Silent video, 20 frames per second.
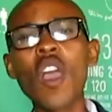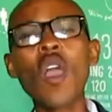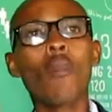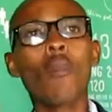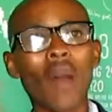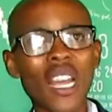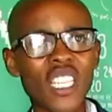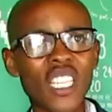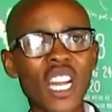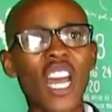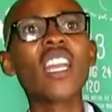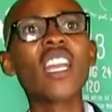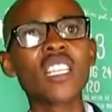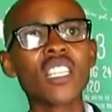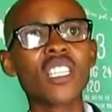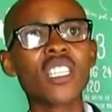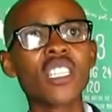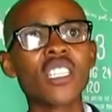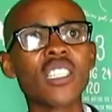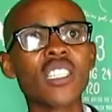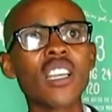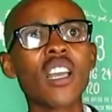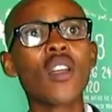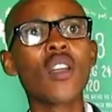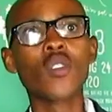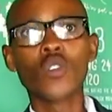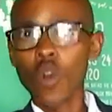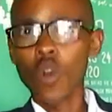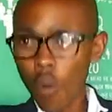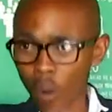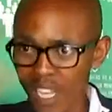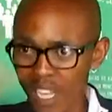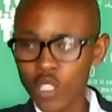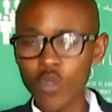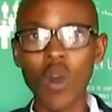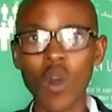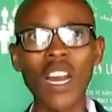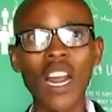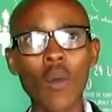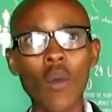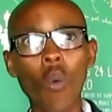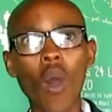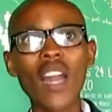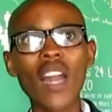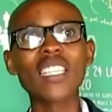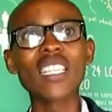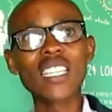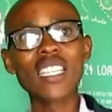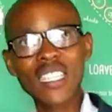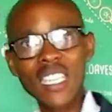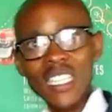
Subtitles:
my challenges towards what I want as the